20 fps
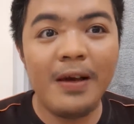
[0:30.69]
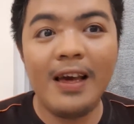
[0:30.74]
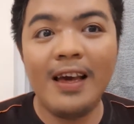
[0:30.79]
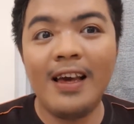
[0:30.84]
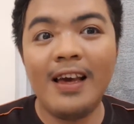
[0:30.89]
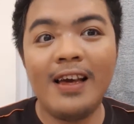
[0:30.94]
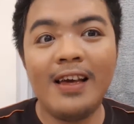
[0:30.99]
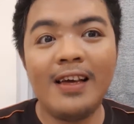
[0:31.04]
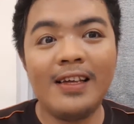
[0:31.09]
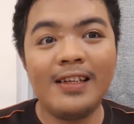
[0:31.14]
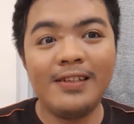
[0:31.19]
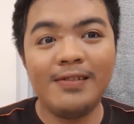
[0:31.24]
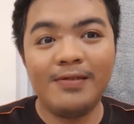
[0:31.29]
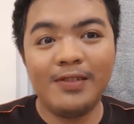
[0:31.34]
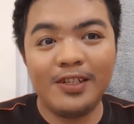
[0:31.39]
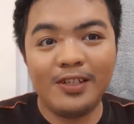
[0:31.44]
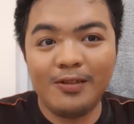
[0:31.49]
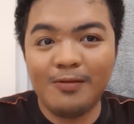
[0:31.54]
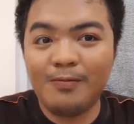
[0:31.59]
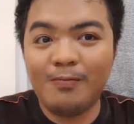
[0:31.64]
and
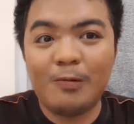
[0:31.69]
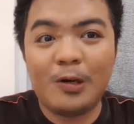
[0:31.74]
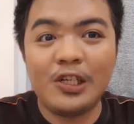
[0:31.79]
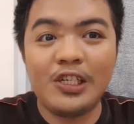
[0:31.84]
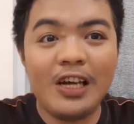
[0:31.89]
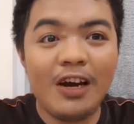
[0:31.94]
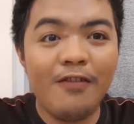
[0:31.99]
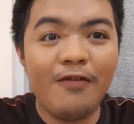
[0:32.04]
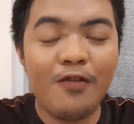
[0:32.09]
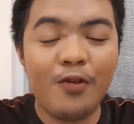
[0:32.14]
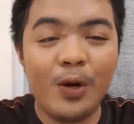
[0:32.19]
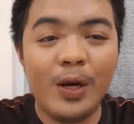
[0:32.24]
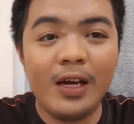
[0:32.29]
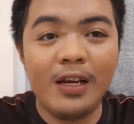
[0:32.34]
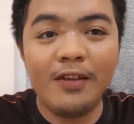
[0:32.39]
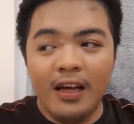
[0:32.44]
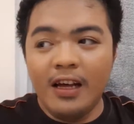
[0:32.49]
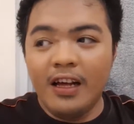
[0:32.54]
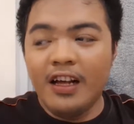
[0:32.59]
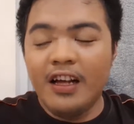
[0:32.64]
just watch out for
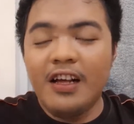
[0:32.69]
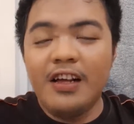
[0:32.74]
it.